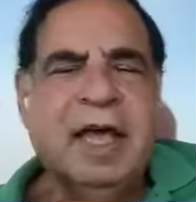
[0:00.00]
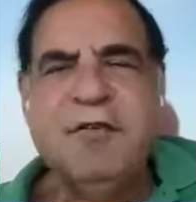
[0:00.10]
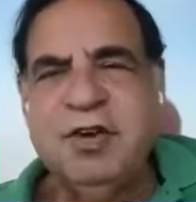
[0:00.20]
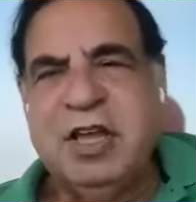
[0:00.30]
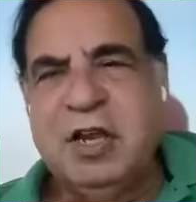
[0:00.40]

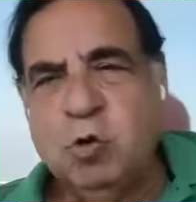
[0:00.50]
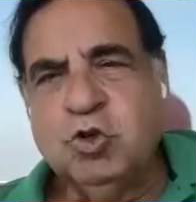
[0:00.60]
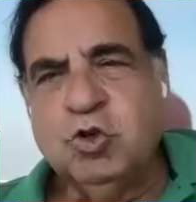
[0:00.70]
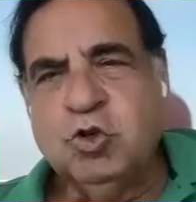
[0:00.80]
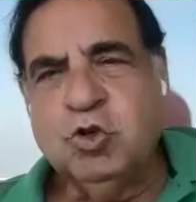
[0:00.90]
every
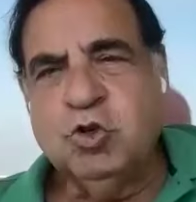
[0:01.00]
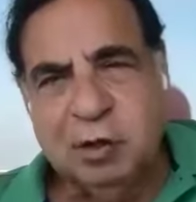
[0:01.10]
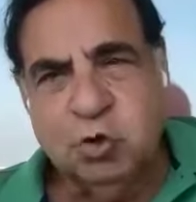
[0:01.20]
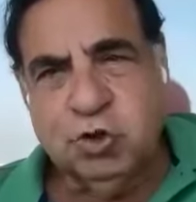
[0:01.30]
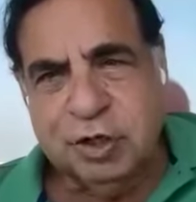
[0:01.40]
illusion needs
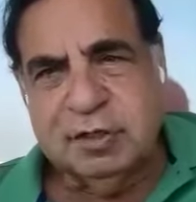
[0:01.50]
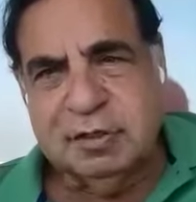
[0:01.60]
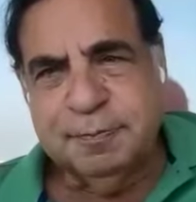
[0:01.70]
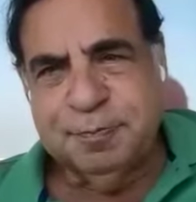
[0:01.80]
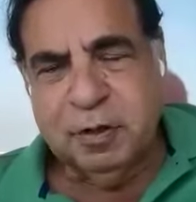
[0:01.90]
an
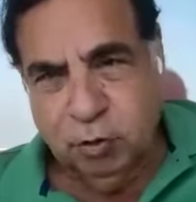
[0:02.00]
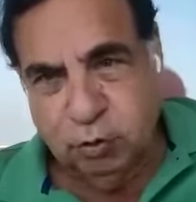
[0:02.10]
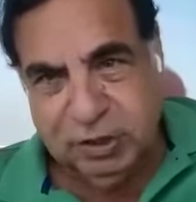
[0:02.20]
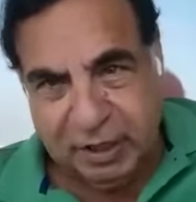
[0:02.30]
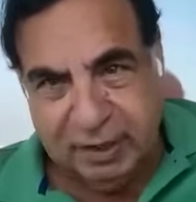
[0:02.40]
illusionist, and
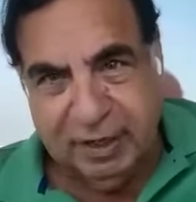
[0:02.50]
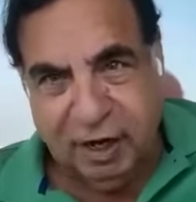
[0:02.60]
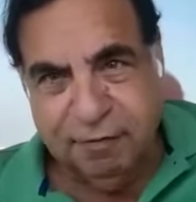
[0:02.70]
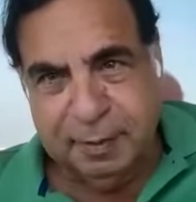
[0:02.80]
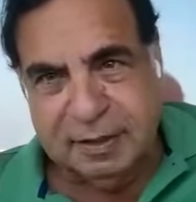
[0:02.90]
those are the
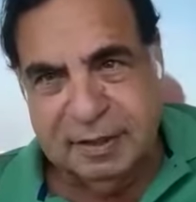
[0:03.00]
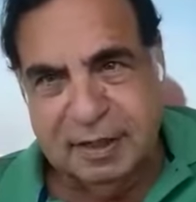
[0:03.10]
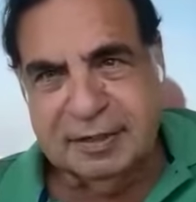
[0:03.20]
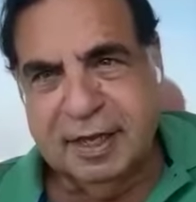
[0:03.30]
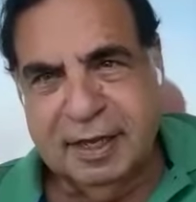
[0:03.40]
governments.
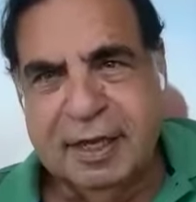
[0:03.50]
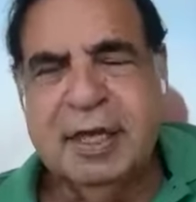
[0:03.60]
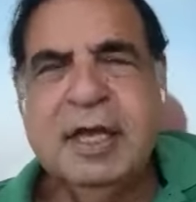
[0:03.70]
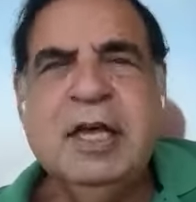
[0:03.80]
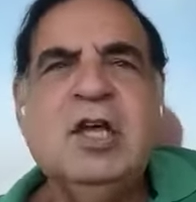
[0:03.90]
Yes, they.
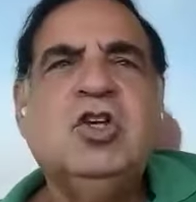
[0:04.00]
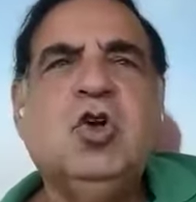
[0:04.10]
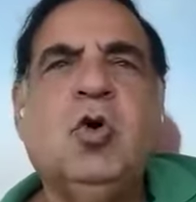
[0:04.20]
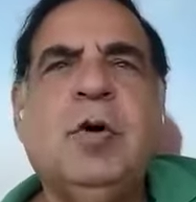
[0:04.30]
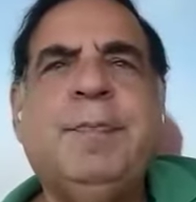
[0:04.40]

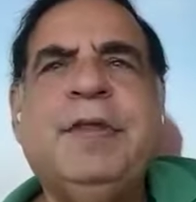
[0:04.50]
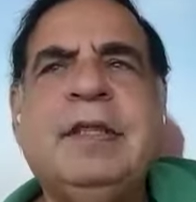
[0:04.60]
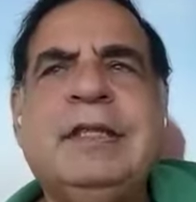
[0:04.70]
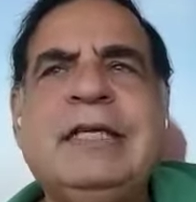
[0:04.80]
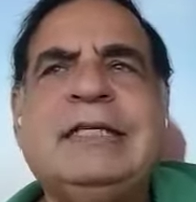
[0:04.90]
So
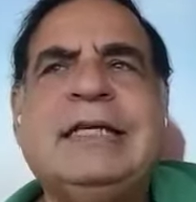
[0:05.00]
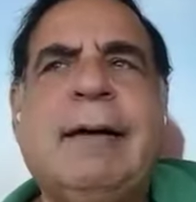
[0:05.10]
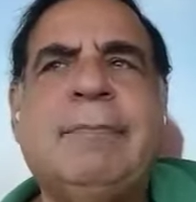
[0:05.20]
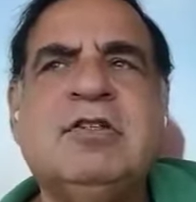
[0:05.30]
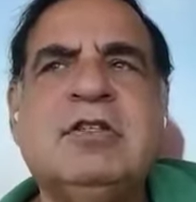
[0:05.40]
this
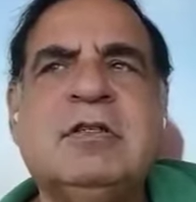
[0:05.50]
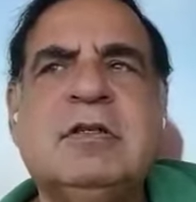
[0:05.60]
comes.